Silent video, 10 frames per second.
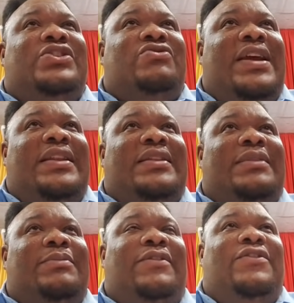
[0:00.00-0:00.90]
You can
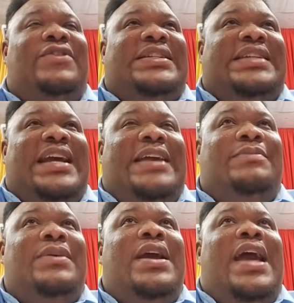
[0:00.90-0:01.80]
go on
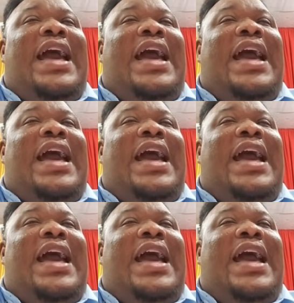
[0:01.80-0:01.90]
my